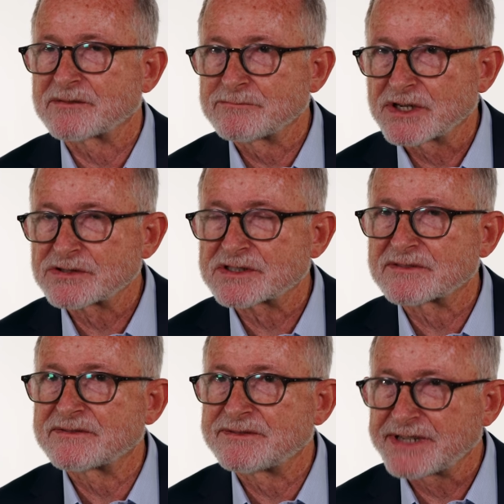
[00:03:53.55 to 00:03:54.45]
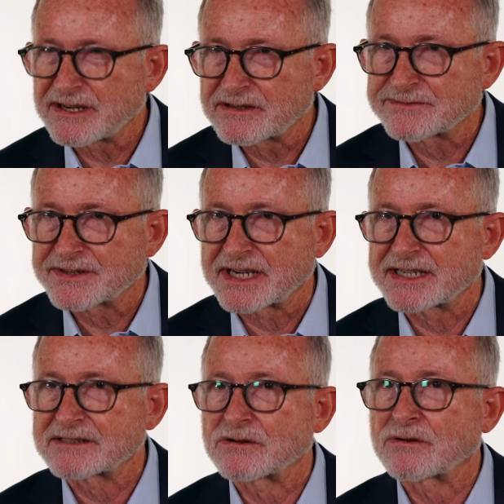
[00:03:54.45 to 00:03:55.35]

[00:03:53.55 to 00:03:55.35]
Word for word: the most verified,